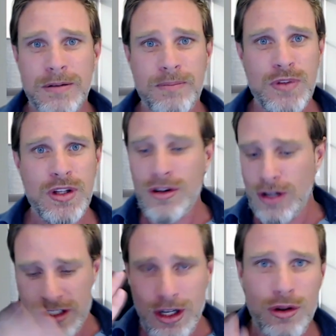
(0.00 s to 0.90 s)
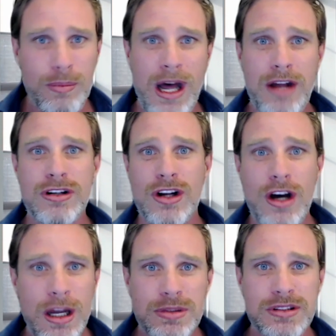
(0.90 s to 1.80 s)
I tell them 100
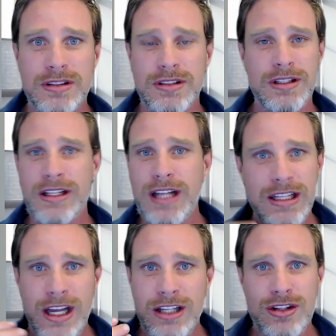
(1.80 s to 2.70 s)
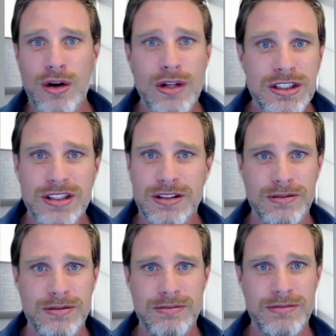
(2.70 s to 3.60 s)
times and they don't listen.
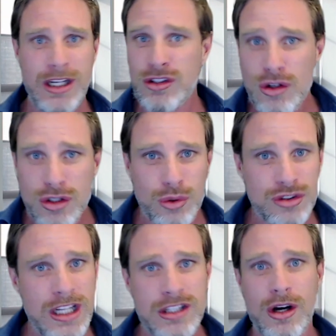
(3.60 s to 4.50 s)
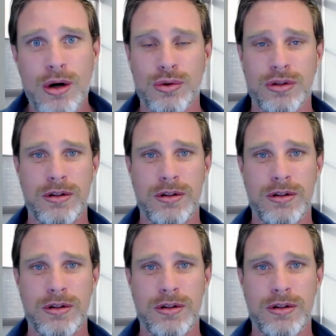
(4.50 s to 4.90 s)
They don't do as they're told.